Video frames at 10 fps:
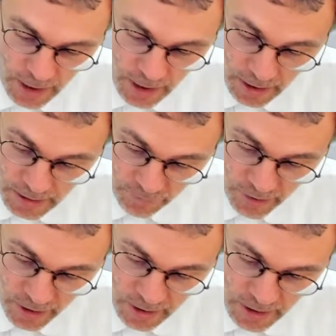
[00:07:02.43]
And then
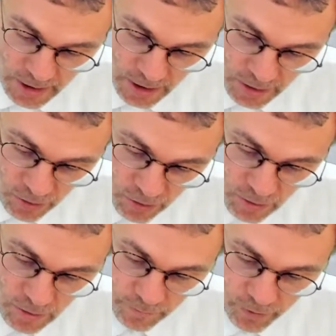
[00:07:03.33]
finally,
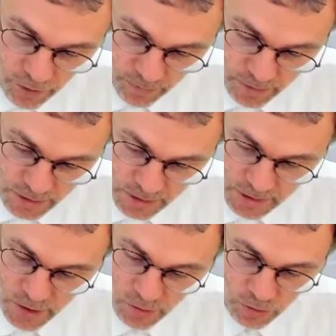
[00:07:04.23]
integral from
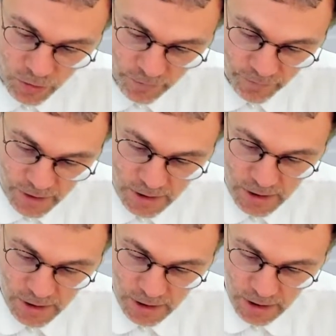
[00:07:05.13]
0 to infinity